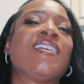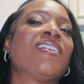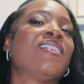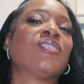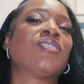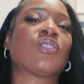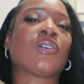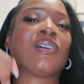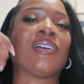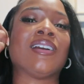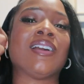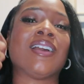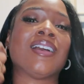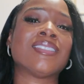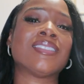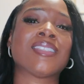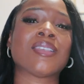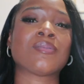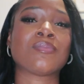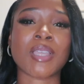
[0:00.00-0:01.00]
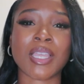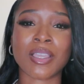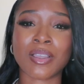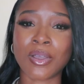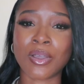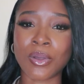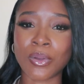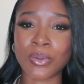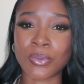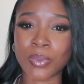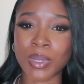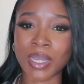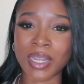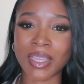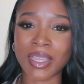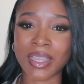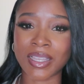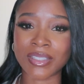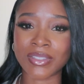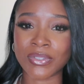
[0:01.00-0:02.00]
So I unzipped my coat when I
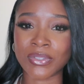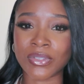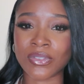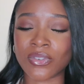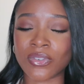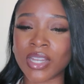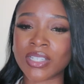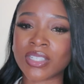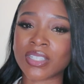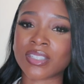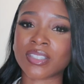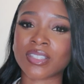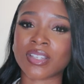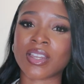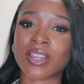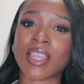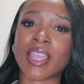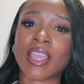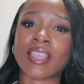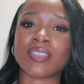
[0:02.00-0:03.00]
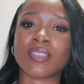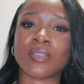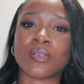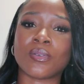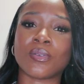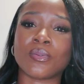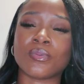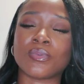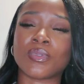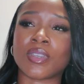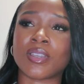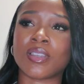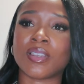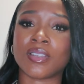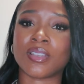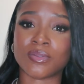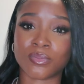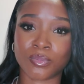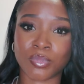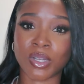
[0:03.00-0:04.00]
got to the register, and
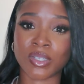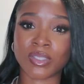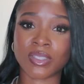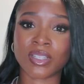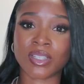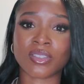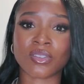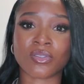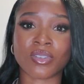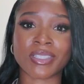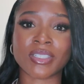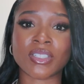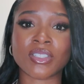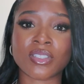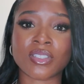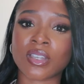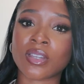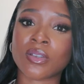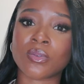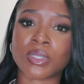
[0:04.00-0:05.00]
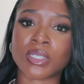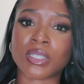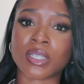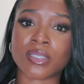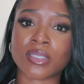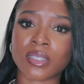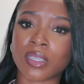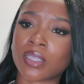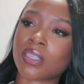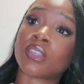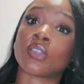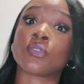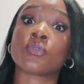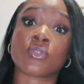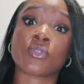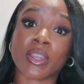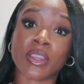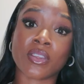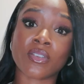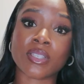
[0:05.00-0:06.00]
the person at the register was just like, your
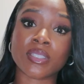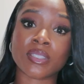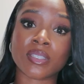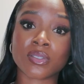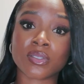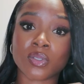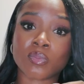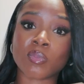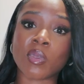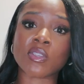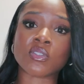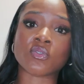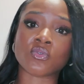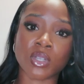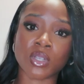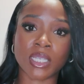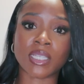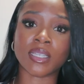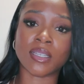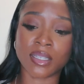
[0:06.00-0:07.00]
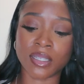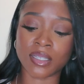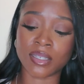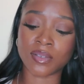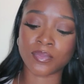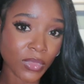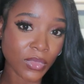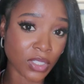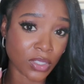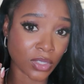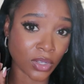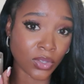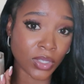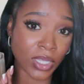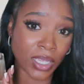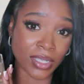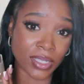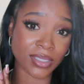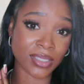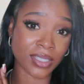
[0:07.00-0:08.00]
fragrance smells really good. So
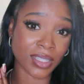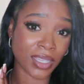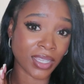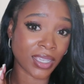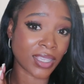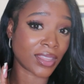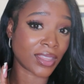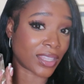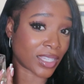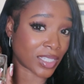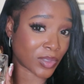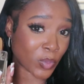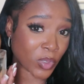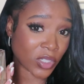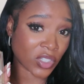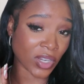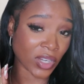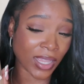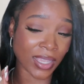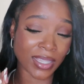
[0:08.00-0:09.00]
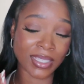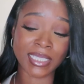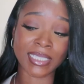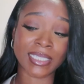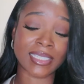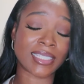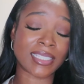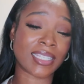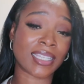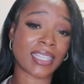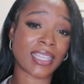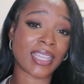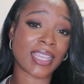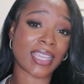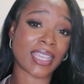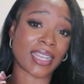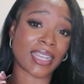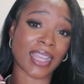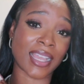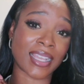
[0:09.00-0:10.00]
yes, this projects.
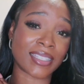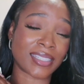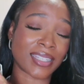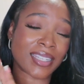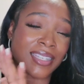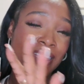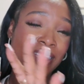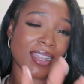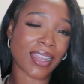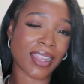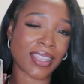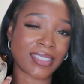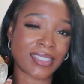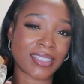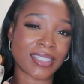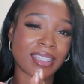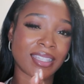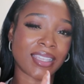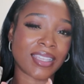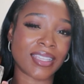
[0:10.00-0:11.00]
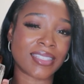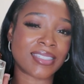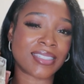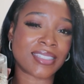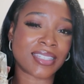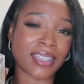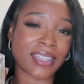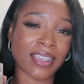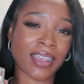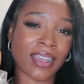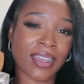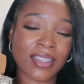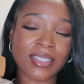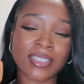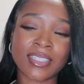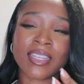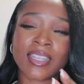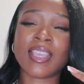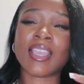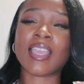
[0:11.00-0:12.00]
It has a nice
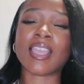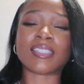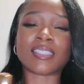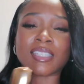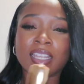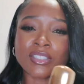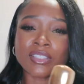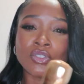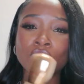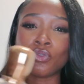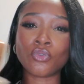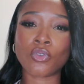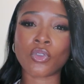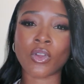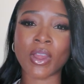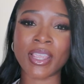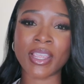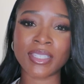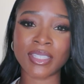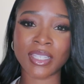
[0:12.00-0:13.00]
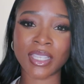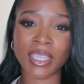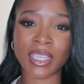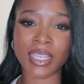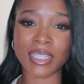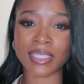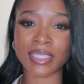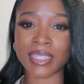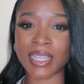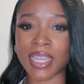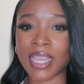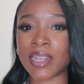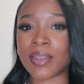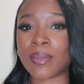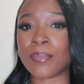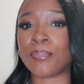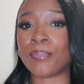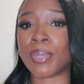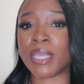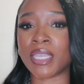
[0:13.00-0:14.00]
sillage. It's not too crazy. It's not
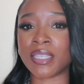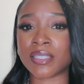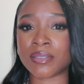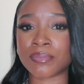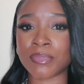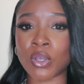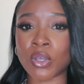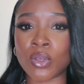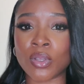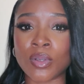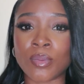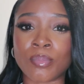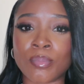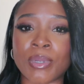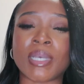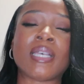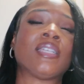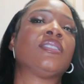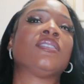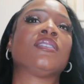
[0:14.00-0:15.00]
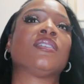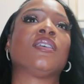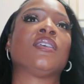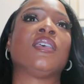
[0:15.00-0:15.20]
beast mode, but